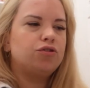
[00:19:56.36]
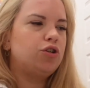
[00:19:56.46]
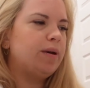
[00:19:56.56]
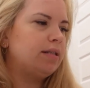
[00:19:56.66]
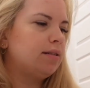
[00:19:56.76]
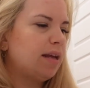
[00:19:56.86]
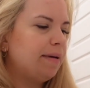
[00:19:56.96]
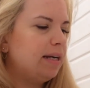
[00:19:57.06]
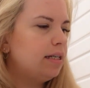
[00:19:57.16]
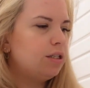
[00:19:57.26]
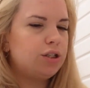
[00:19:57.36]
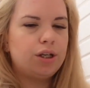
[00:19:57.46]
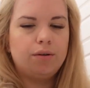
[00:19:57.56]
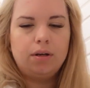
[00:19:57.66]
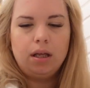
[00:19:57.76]
or two bases. I might have did
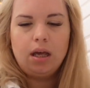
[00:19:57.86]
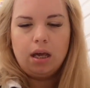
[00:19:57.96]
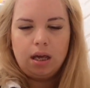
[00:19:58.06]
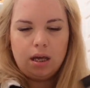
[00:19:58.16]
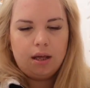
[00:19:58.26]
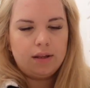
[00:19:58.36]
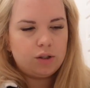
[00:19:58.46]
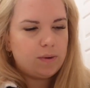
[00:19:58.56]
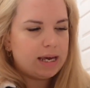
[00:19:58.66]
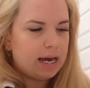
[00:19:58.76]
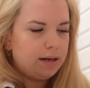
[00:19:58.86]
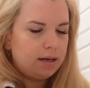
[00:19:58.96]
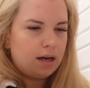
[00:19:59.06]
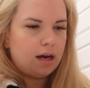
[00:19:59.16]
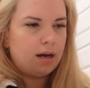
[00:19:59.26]
two this weekend.
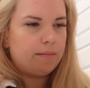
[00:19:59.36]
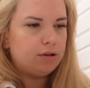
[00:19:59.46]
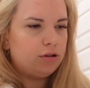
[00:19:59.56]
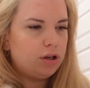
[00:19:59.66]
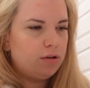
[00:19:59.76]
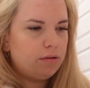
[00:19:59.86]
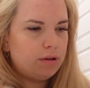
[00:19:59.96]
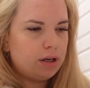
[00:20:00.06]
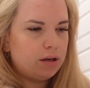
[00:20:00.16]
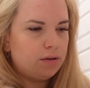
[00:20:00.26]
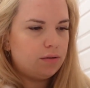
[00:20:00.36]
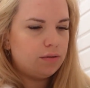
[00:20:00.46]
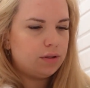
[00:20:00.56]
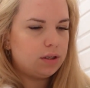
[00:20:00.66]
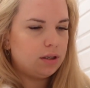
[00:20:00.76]
I'll show you
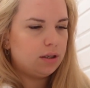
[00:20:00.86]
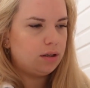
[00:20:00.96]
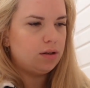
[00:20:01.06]
those. A